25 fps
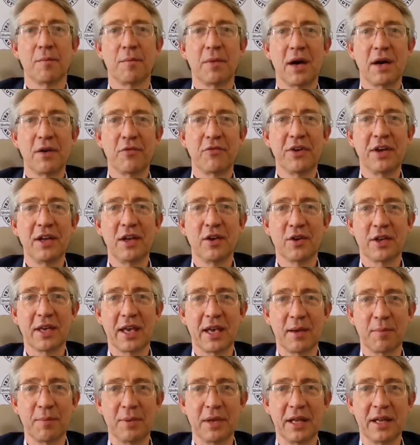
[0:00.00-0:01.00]
My fellow
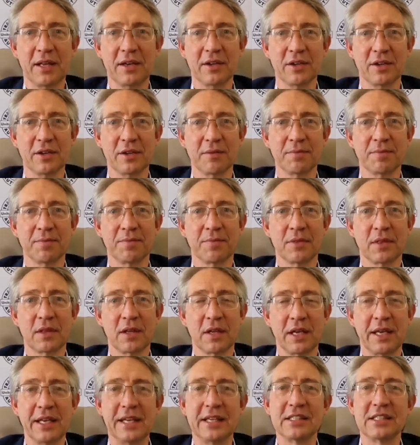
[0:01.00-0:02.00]
Cape Lander,
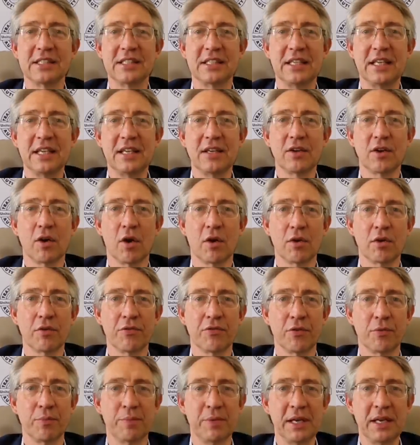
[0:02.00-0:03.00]
it is indeed an honor
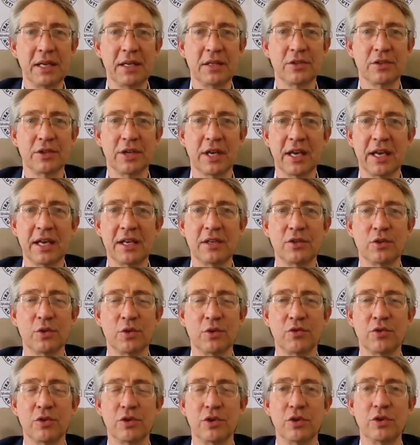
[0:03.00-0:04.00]
for me today to
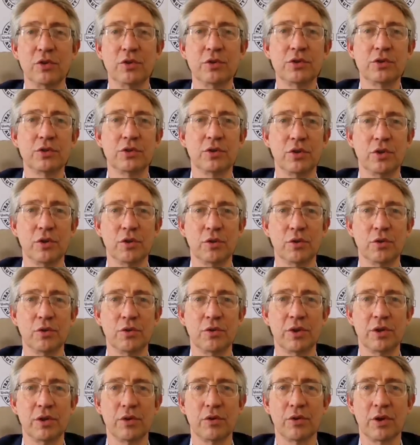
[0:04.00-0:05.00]
introduce to
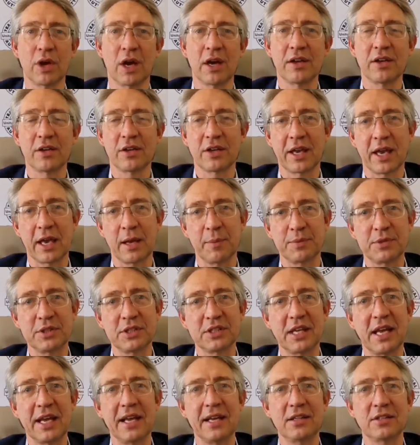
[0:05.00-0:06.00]
you the United Cape
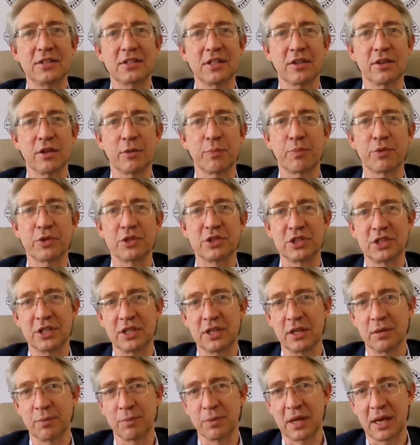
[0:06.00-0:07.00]
States and the
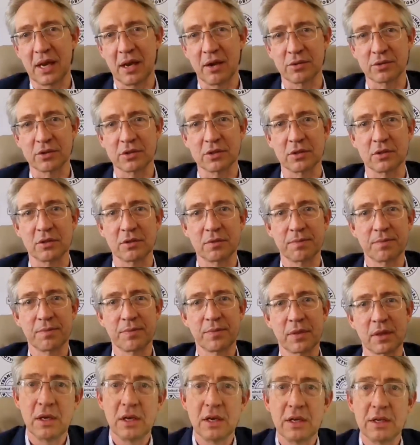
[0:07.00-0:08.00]
Presidium Council.
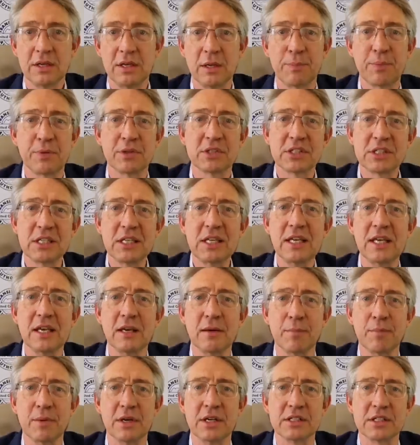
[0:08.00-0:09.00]
Die
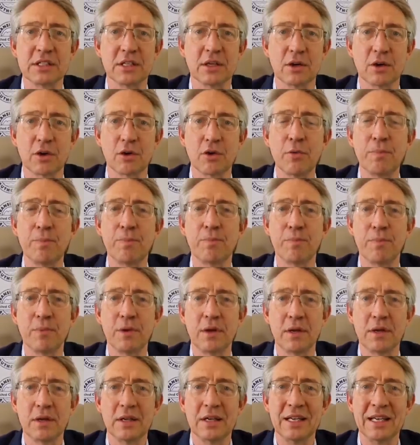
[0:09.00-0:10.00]
Presidium is 'n groep
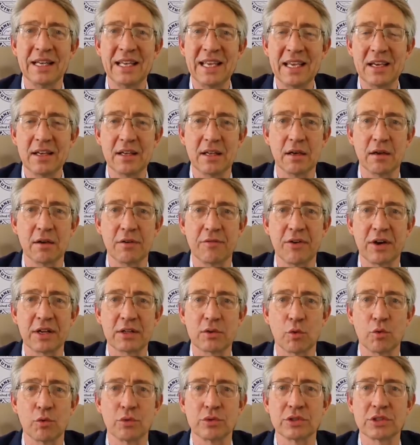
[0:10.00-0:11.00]
lede
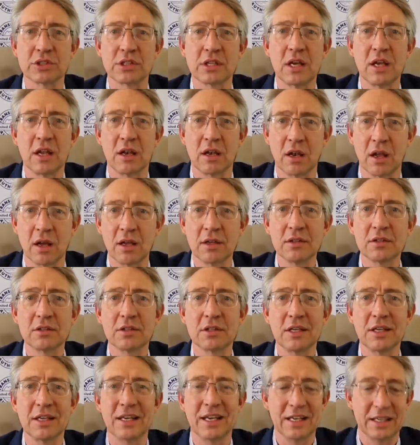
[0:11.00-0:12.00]
wat ons
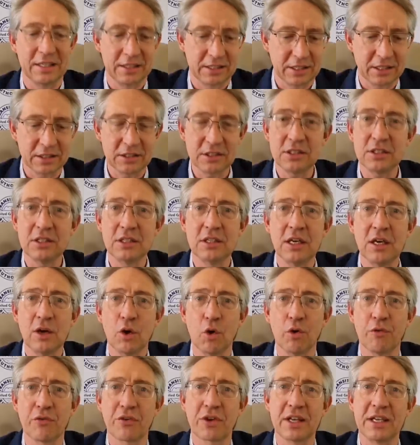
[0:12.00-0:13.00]
land tussen
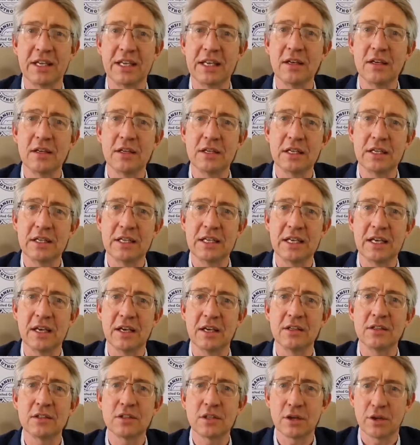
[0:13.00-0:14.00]
of gedurende die
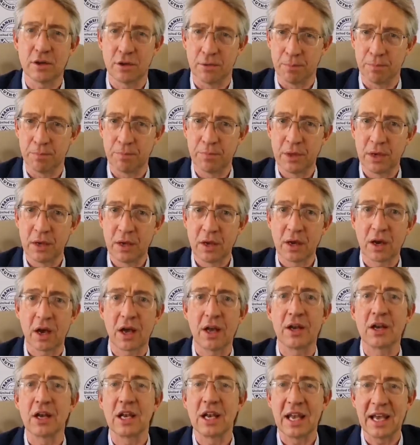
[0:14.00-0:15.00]
interim
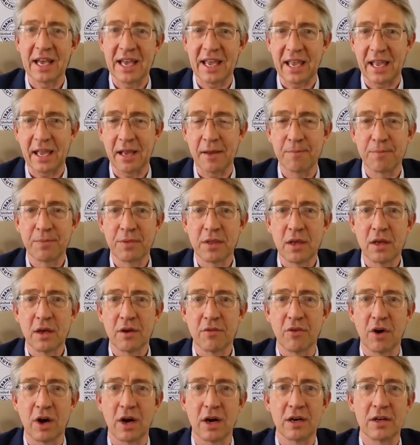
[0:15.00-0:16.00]
gaan lei,
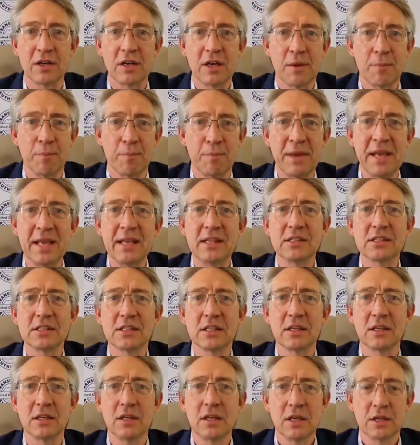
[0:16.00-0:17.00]
waar
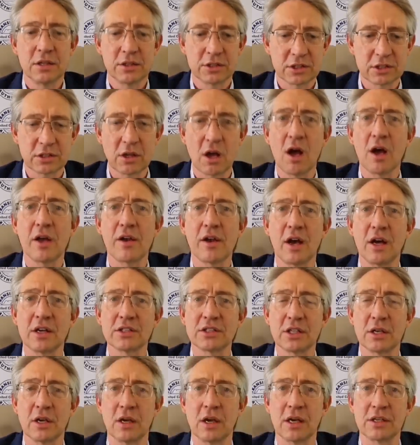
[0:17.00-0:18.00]
mense staan
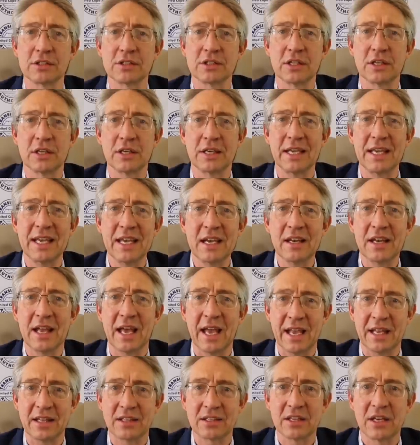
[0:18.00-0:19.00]
as 'n
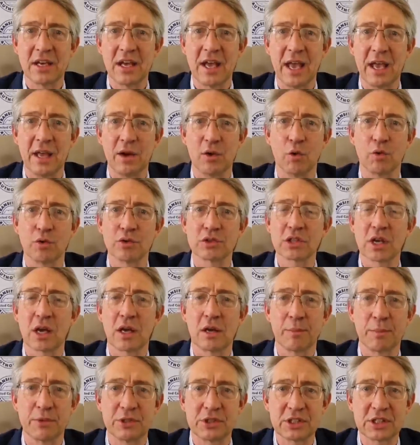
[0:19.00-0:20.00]
eenheid en ons
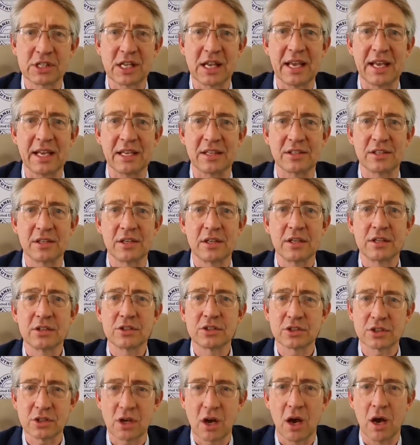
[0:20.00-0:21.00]
gaan besluit
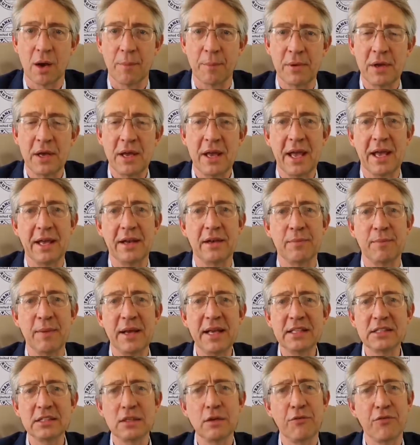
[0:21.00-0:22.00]
saam. En
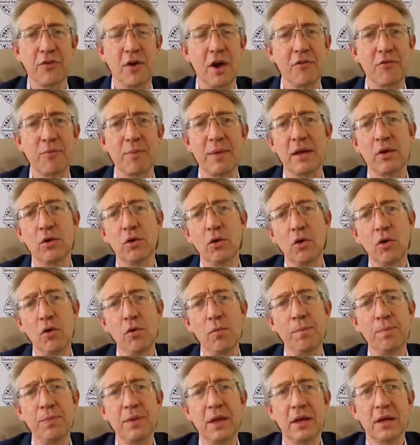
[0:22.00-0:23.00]
mense vra vir my,
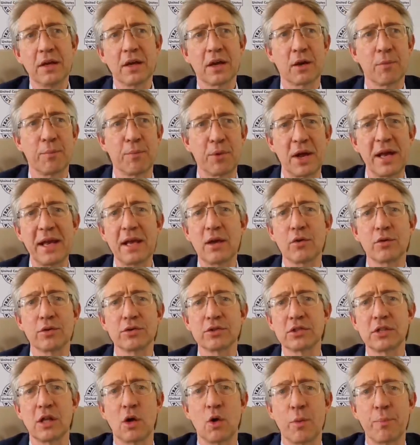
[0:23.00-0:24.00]
hoekom gebruik
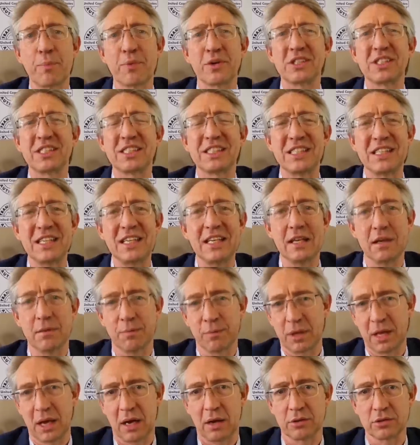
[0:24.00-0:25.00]
ons nou 'n
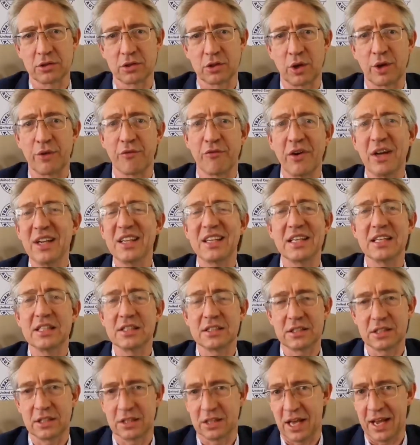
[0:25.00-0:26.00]
Presidium Council en wat
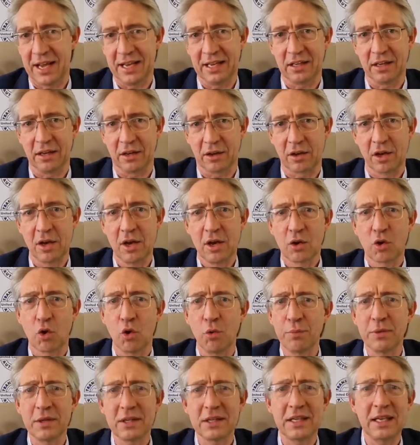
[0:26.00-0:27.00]
is dit eintlik?
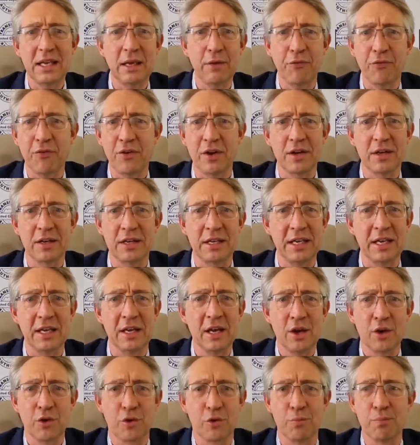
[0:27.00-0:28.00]
Kom dit nie van
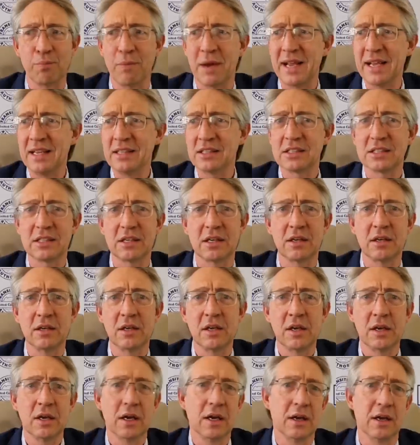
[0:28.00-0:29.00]
die
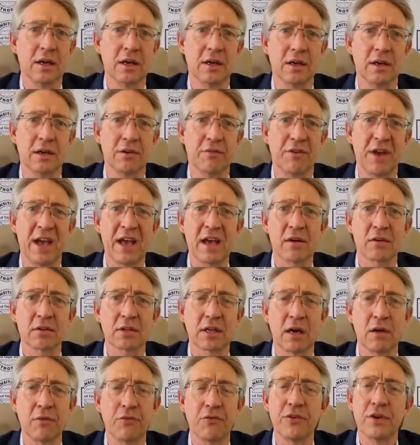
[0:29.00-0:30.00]
Romeinse wêreld
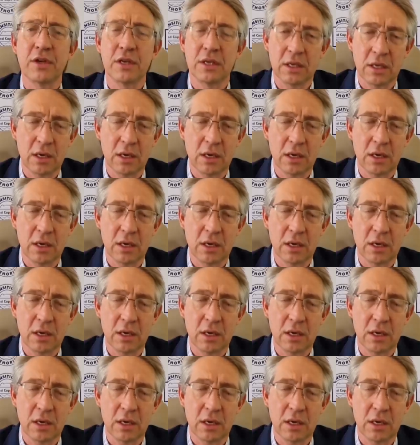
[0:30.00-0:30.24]
af?